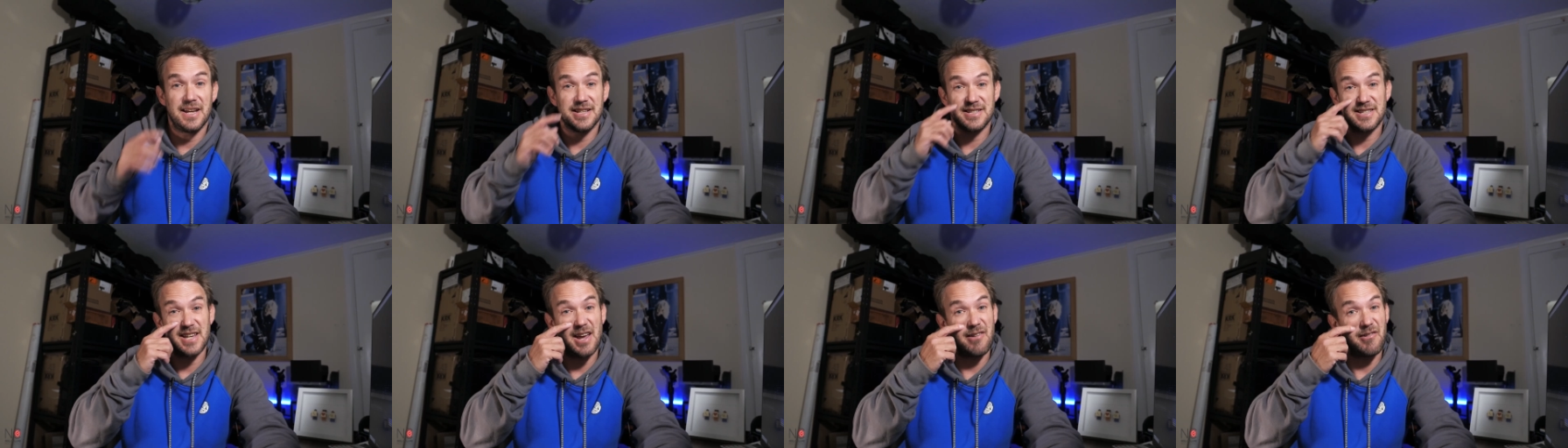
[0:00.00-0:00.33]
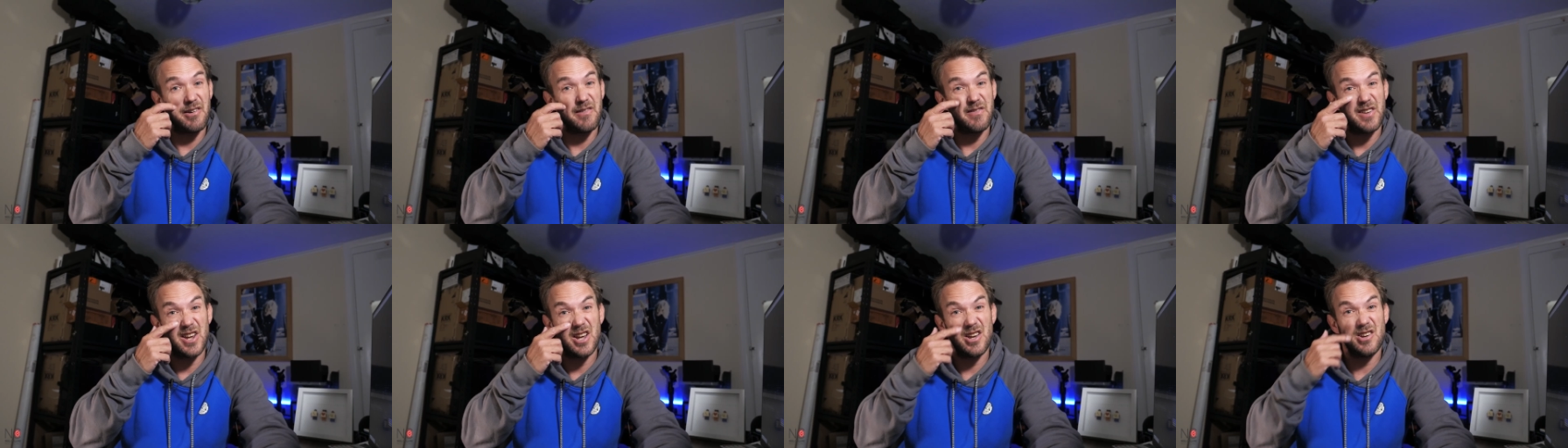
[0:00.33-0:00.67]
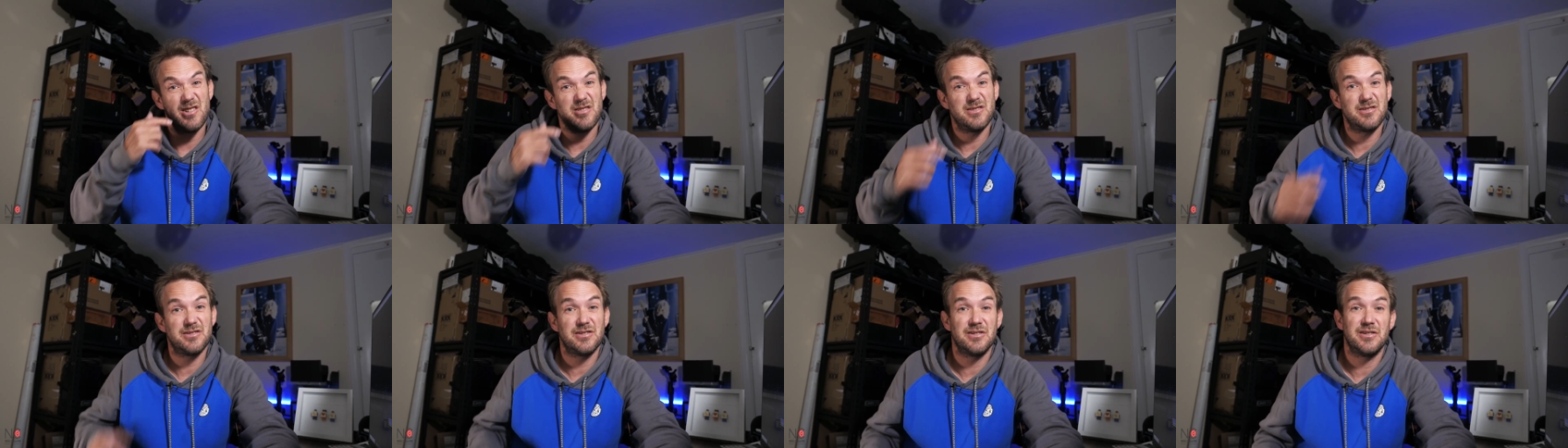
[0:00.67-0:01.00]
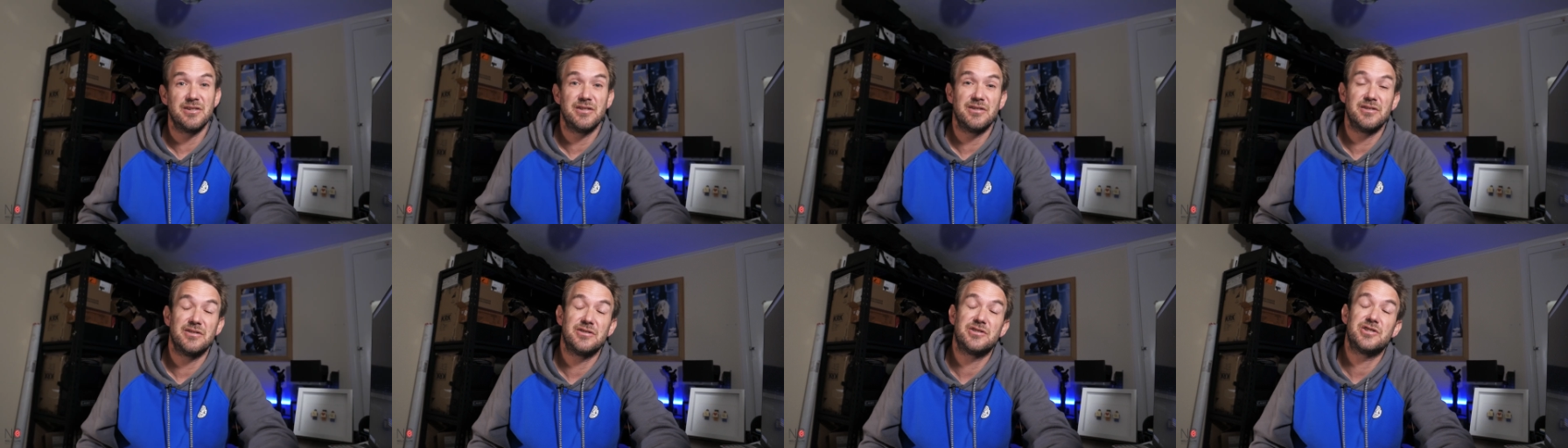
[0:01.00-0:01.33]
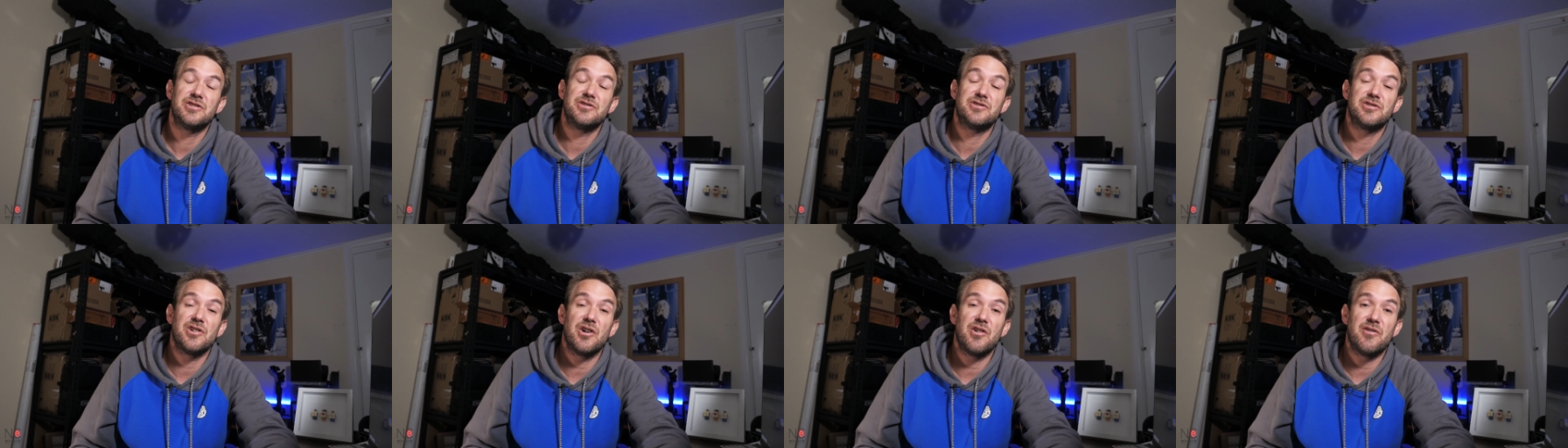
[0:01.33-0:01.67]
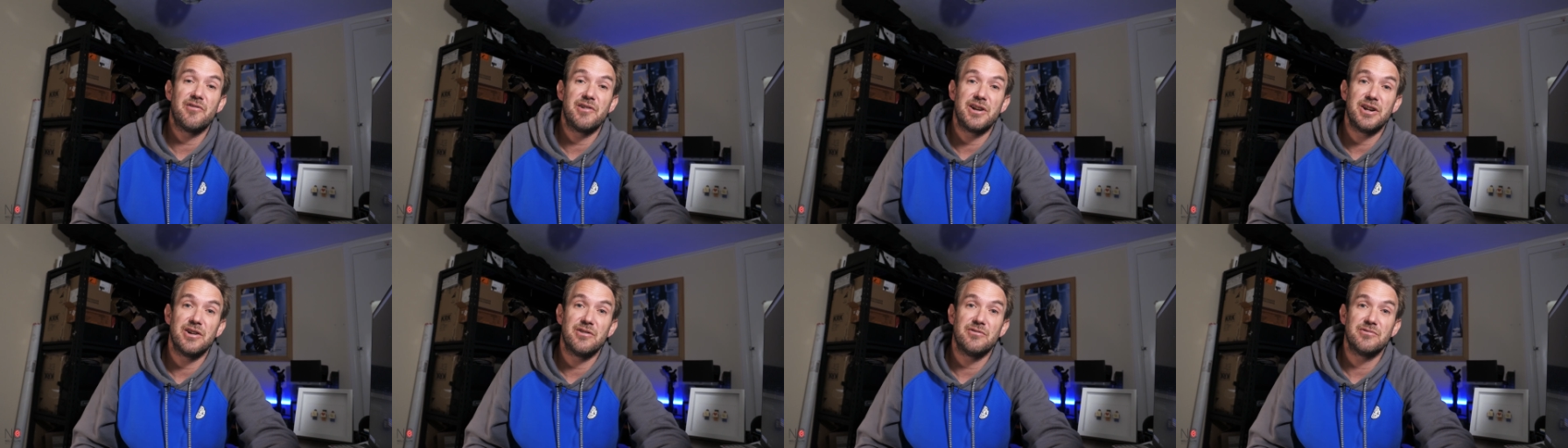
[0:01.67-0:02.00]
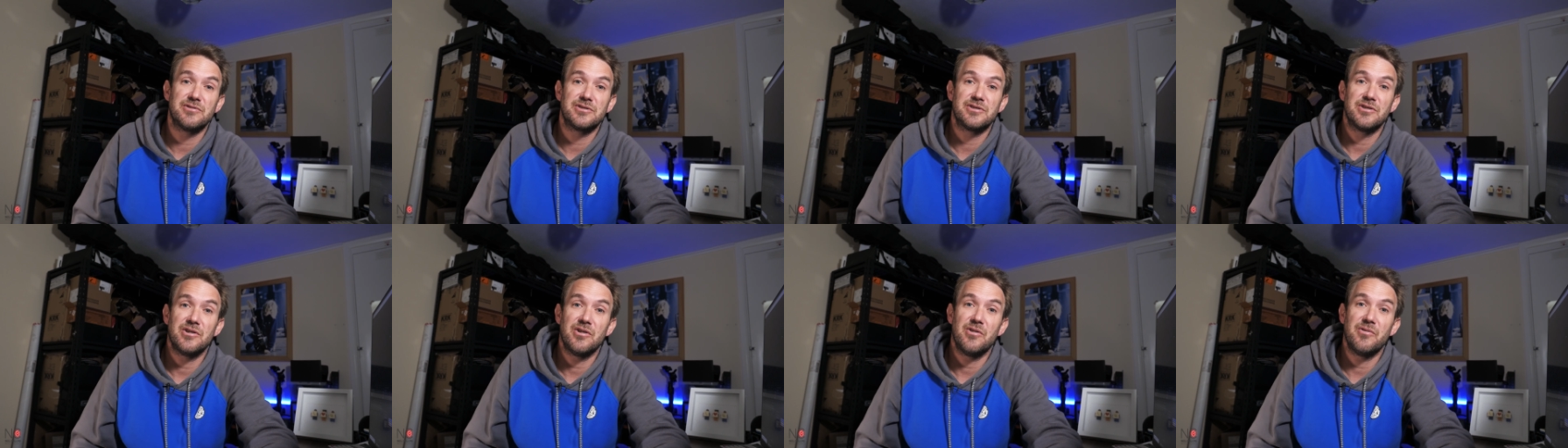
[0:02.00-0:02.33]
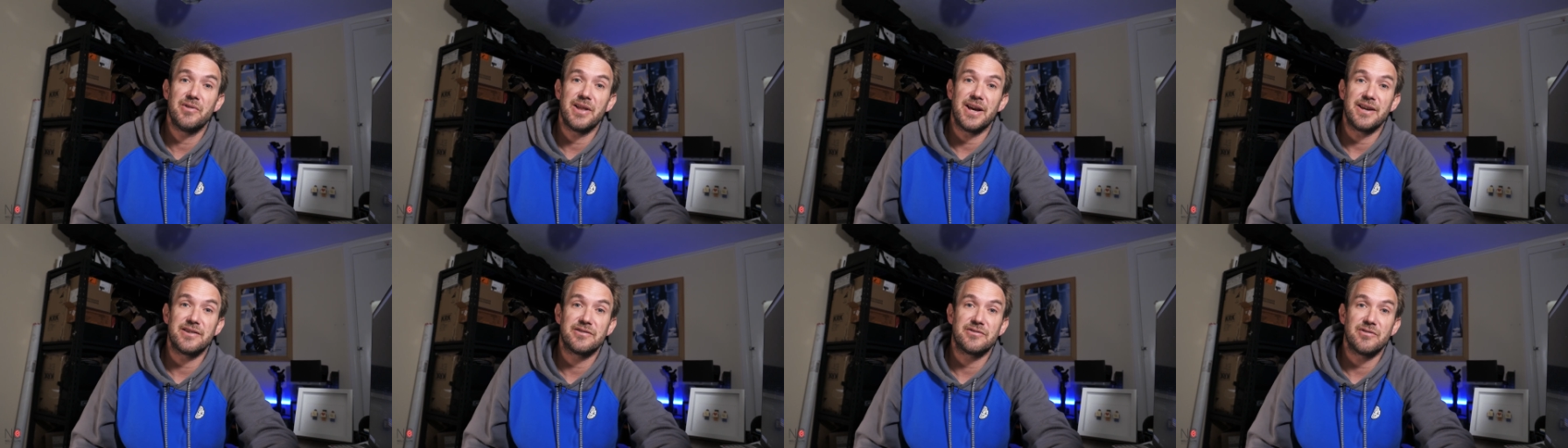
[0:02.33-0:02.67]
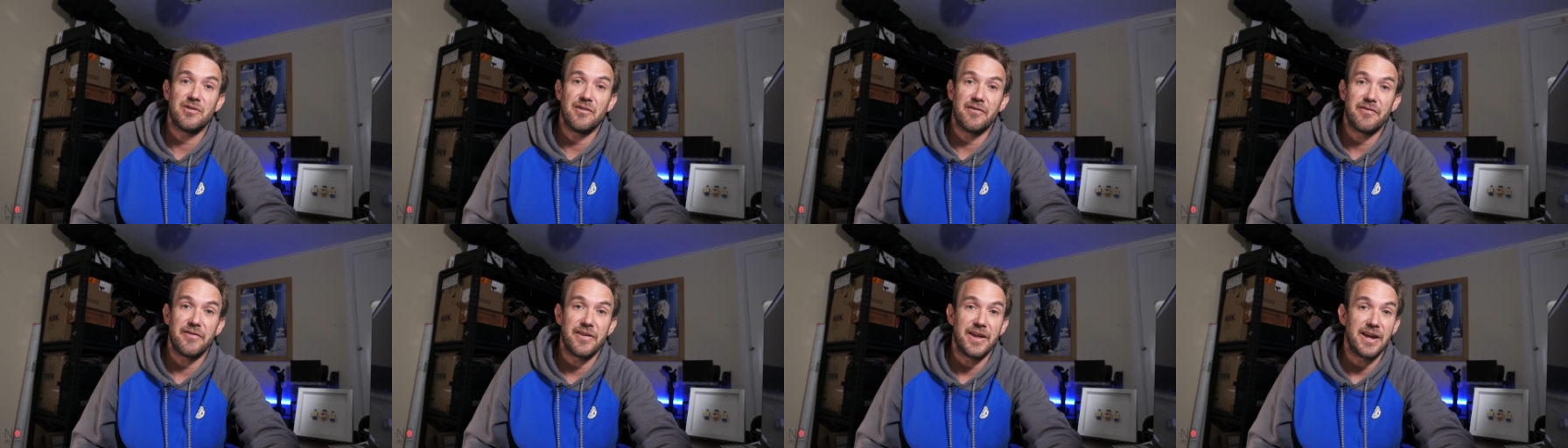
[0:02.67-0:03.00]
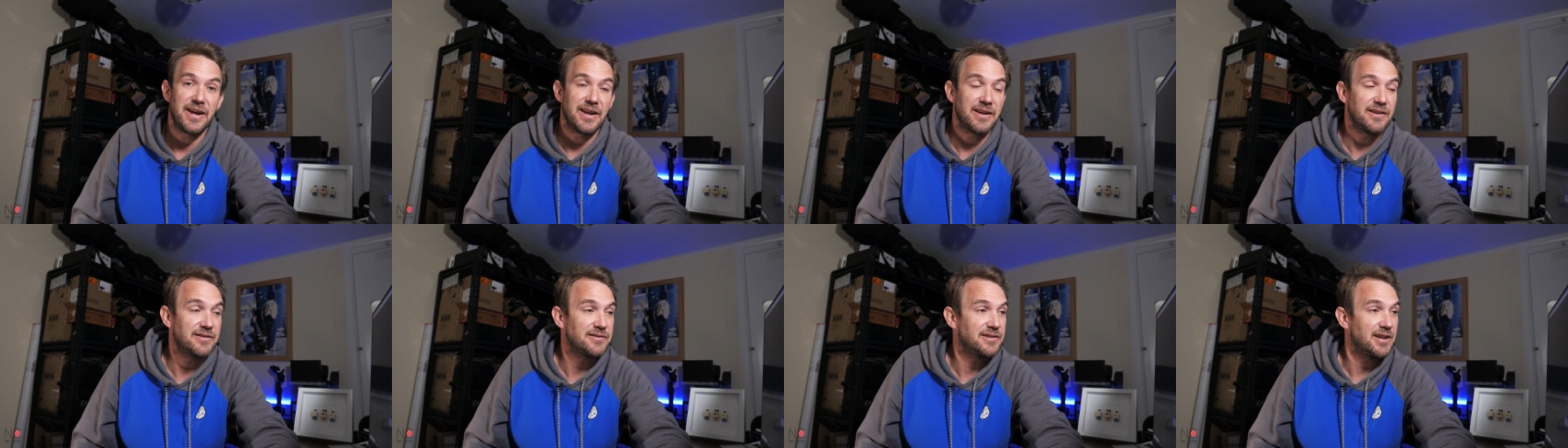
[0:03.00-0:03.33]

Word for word: Gear tech reviews, tutorials, all that sort of thing.